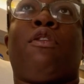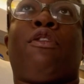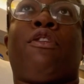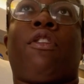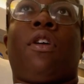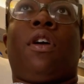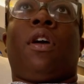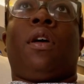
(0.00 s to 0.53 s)

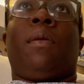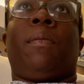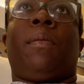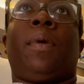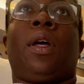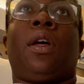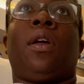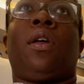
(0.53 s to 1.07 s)

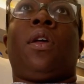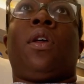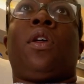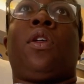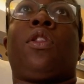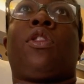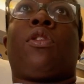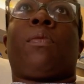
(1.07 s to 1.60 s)
from
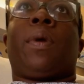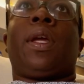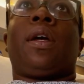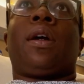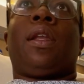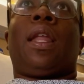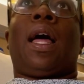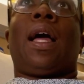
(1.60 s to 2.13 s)
3
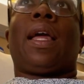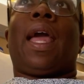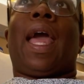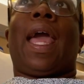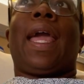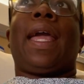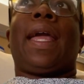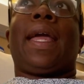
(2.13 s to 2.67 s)
o'clock
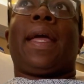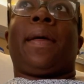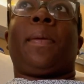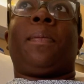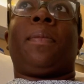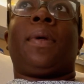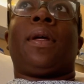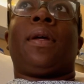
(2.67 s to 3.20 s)
a.m.